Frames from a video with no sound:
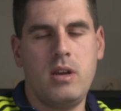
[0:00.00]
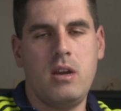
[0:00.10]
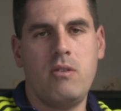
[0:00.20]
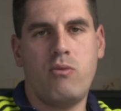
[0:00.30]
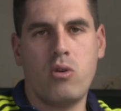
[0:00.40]

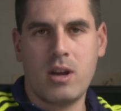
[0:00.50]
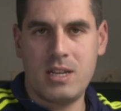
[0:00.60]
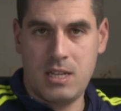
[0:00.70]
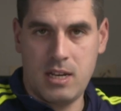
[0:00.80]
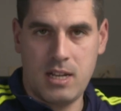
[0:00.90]
a
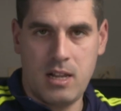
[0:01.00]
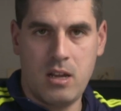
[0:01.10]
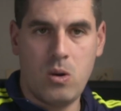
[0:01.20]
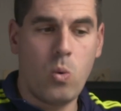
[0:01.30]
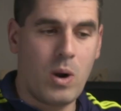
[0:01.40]
4K signal.
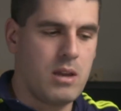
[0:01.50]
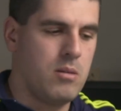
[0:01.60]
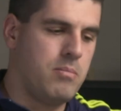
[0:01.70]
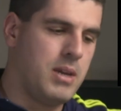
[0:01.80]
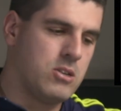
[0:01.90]
Why?
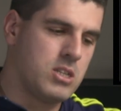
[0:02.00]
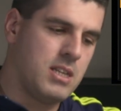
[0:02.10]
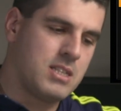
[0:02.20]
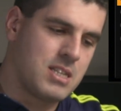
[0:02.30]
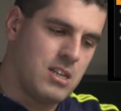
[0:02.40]
Because
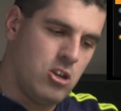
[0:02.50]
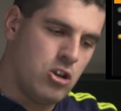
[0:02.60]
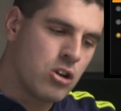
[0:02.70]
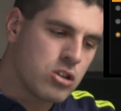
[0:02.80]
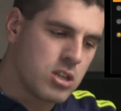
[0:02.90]
it's
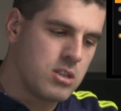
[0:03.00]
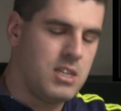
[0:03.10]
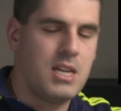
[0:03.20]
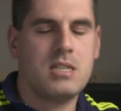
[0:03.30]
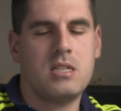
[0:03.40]
not
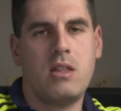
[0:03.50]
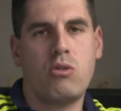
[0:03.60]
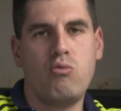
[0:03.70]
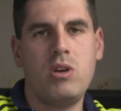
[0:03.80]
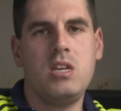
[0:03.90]
just a
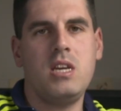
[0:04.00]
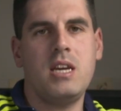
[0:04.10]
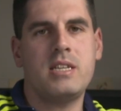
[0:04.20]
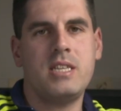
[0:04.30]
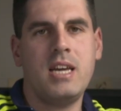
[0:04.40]

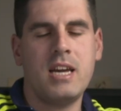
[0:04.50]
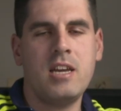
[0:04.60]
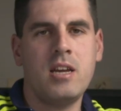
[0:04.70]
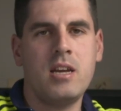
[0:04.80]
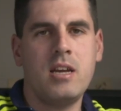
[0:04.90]
3G SDI